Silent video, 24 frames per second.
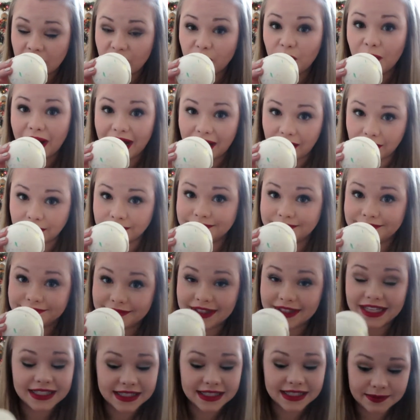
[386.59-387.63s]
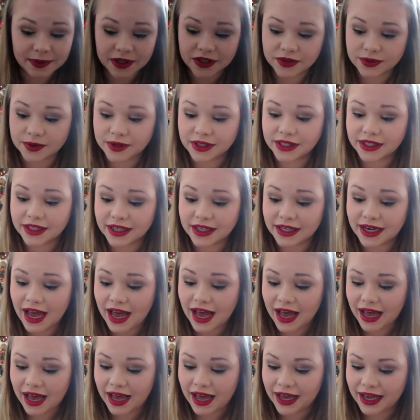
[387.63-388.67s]
wow, it smells really good.
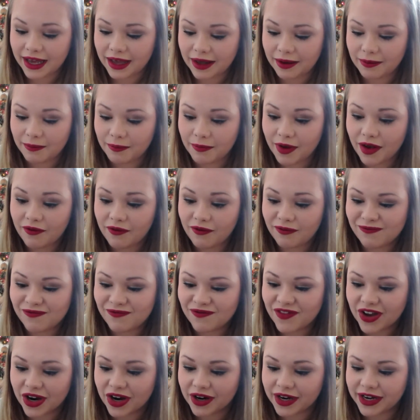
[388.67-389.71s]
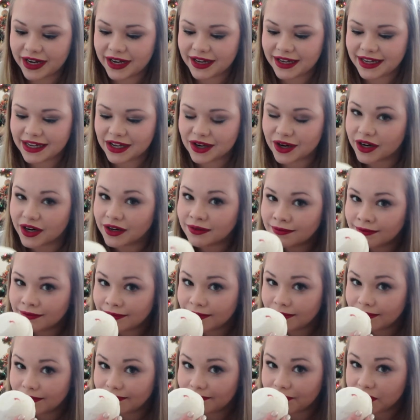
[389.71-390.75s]
I am very eager
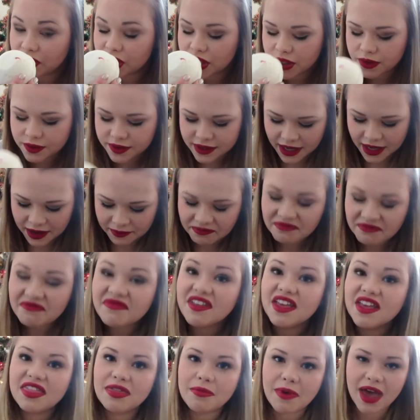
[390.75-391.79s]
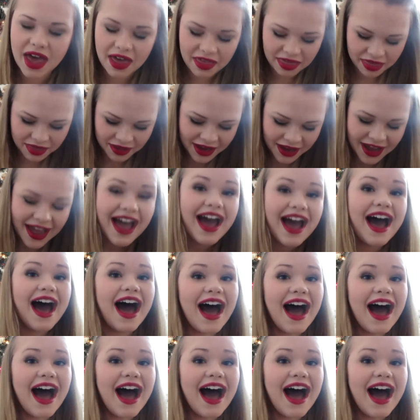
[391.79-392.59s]
to use that in the bath.